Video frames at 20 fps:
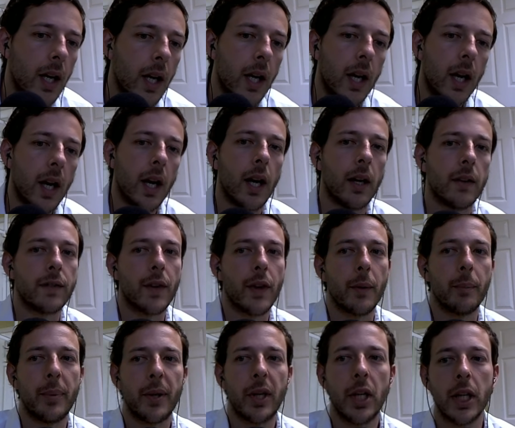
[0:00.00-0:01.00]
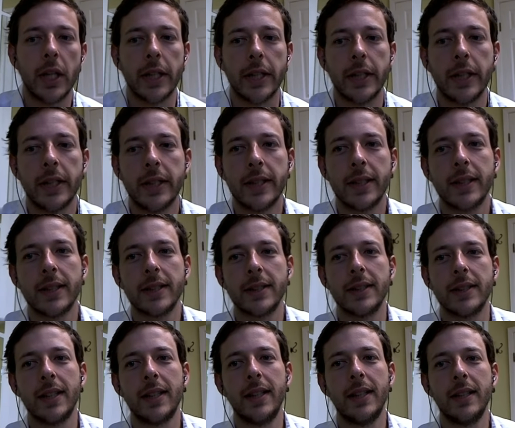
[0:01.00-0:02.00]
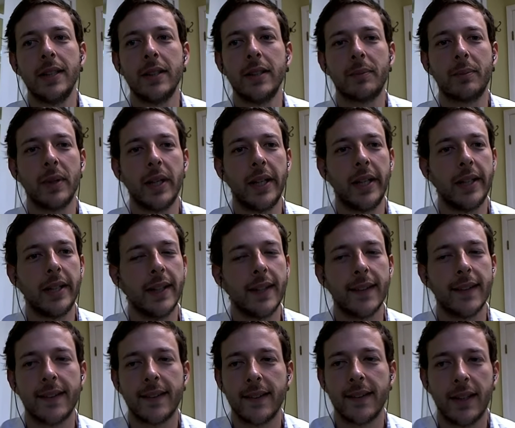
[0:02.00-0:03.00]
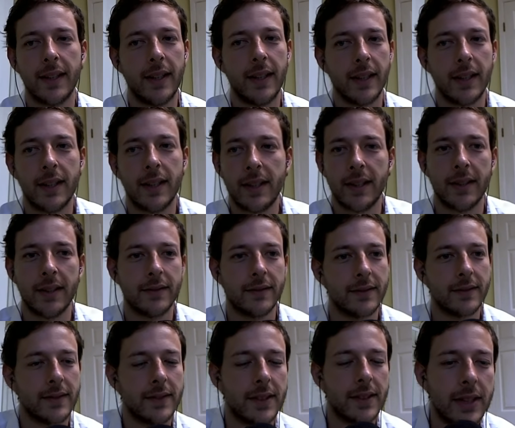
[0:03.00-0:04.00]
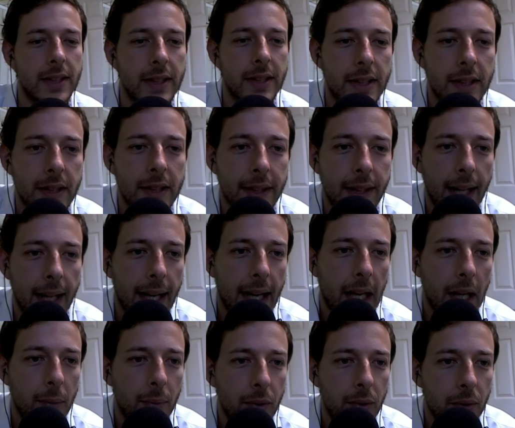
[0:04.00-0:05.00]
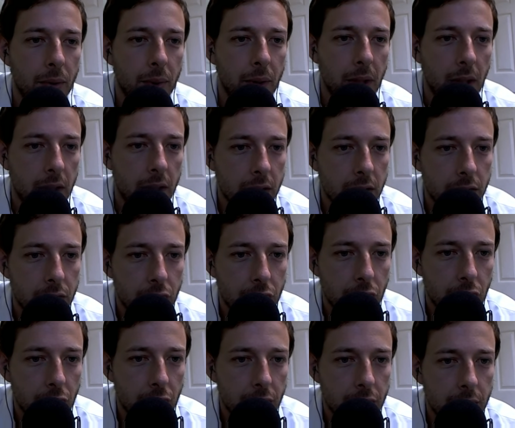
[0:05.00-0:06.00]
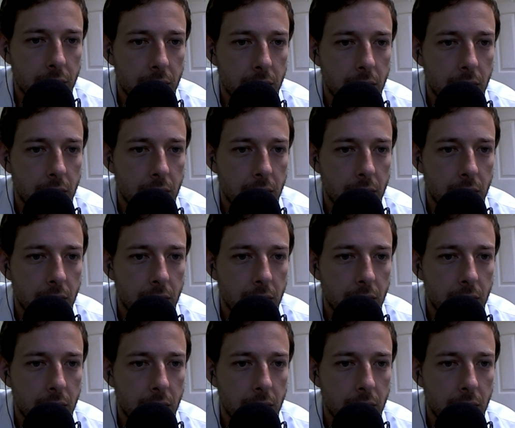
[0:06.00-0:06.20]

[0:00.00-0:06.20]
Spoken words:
For the pawn, he is playing this like absolutely unconcerned.